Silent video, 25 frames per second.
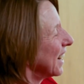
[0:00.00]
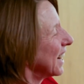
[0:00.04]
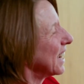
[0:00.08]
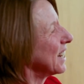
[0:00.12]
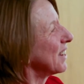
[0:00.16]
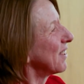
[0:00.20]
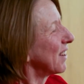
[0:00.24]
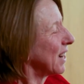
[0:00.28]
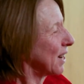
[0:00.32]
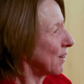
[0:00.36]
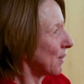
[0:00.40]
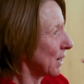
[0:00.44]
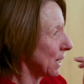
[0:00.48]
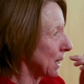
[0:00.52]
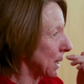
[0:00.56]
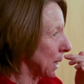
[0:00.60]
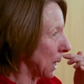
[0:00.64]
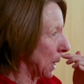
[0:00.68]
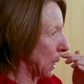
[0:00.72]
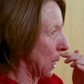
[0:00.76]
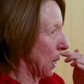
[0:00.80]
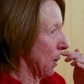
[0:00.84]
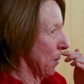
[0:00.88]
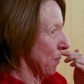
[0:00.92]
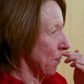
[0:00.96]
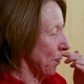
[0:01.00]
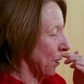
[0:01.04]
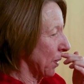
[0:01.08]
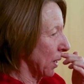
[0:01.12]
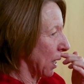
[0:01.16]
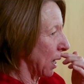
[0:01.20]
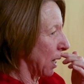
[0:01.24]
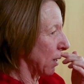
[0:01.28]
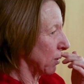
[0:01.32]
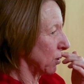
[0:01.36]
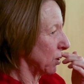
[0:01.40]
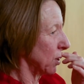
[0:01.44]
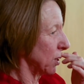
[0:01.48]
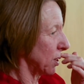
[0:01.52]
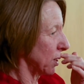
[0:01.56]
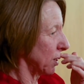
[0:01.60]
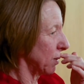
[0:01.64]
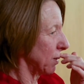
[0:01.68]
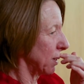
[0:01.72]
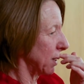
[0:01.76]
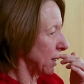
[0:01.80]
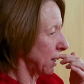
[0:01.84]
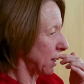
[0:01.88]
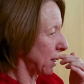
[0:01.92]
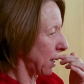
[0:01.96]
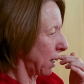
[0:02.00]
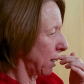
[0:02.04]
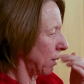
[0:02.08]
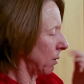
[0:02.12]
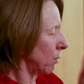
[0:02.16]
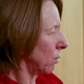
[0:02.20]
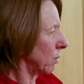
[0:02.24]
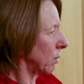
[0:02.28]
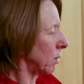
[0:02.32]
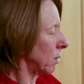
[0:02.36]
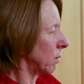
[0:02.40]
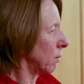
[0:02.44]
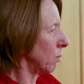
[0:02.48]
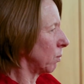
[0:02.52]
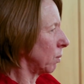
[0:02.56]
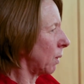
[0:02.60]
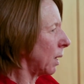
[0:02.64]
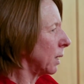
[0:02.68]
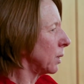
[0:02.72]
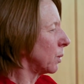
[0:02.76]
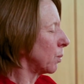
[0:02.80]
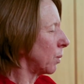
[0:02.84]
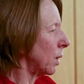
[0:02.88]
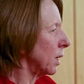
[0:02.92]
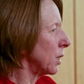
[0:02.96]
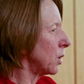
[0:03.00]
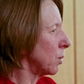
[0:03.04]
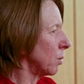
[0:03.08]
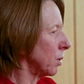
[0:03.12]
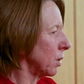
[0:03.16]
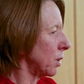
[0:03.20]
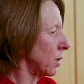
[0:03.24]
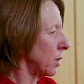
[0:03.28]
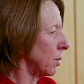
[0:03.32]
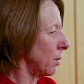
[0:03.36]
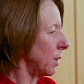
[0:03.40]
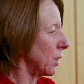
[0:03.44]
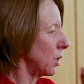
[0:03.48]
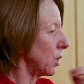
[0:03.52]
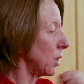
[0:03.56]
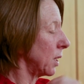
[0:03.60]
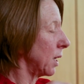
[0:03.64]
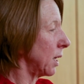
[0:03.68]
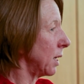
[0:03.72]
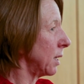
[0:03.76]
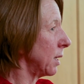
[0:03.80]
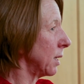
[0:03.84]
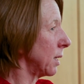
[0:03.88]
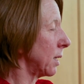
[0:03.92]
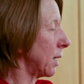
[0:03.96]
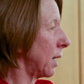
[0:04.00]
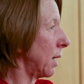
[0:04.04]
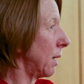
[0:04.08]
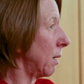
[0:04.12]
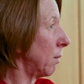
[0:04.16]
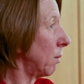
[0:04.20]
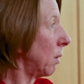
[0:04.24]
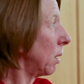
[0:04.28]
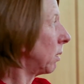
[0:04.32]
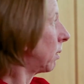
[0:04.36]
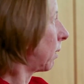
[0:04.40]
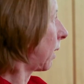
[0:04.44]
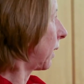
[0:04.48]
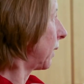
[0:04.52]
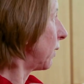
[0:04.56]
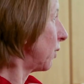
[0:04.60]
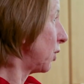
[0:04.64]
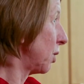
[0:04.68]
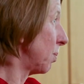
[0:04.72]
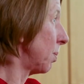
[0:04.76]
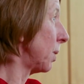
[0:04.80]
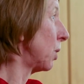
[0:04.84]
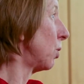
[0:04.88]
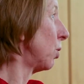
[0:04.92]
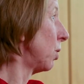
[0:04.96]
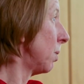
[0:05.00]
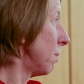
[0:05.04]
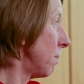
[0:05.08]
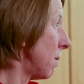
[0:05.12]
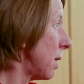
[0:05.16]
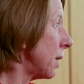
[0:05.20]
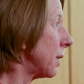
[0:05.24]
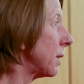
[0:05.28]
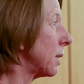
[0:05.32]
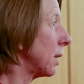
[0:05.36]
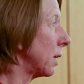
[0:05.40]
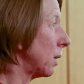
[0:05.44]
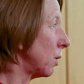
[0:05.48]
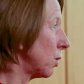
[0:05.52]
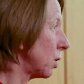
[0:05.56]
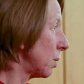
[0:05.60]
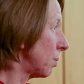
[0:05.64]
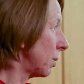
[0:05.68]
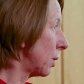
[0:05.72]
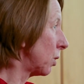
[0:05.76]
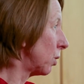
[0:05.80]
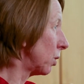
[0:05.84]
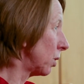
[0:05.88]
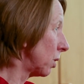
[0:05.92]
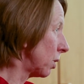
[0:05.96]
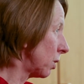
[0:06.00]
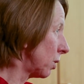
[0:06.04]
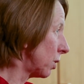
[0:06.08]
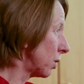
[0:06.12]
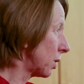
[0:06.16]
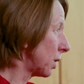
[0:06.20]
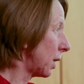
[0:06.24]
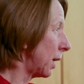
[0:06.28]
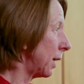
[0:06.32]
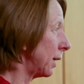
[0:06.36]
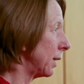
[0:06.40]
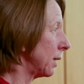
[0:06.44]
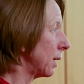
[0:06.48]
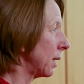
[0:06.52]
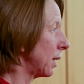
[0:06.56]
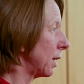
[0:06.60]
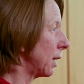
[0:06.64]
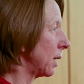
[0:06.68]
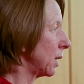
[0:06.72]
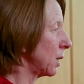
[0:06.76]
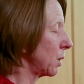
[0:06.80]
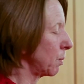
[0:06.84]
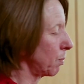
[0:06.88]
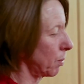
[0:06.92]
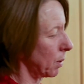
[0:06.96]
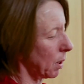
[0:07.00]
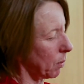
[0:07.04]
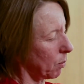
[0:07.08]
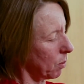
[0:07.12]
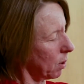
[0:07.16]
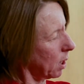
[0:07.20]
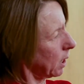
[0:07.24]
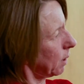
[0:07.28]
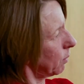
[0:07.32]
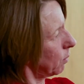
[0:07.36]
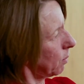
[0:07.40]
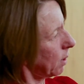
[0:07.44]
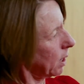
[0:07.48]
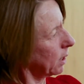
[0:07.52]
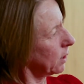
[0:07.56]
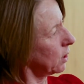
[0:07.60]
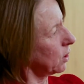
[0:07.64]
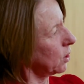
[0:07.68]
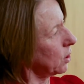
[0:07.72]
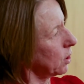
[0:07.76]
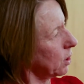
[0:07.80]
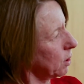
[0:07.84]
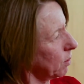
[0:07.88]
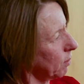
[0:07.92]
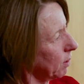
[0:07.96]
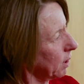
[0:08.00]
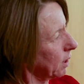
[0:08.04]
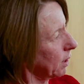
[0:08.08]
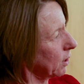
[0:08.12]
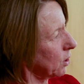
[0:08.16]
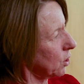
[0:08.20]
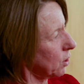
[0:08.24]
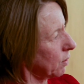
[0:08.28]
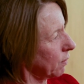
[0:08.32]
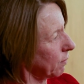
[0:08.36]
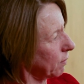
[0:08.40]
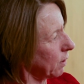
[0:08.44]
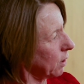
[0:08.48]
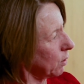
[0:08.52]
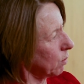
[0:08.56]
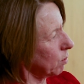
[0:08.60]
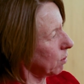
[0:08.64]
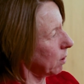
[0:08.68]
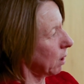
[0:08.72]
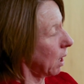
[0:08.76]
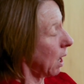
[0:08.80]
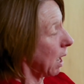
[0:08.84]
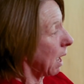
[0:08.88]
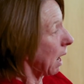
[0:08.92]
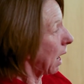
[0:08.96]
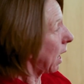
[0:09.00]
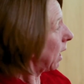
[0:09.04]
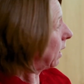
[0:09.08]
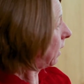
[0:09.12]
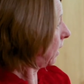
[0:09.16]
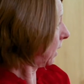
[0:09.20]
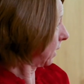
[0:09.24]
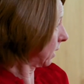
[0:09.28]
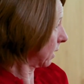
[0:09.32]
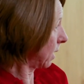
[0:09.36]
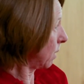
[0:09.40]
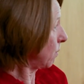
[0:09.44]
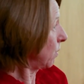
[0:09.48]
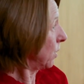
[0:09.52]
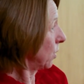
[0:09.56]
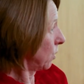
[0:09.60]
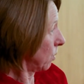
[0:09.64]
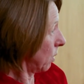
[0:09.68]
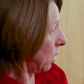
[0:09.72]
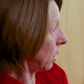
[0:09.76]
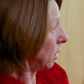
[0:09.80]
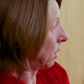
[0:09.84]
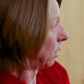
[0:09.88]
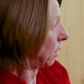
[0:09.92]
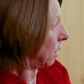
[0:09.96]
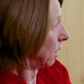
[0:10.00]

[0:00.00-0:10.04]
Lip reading: Anyway, I went in. I'm going to do this. Why do you want to do engineering, Sarah? Well, I used to be good at maths, and I used to be good at those kind of things. Yeah, why did you do English and French? Well, I like them as well.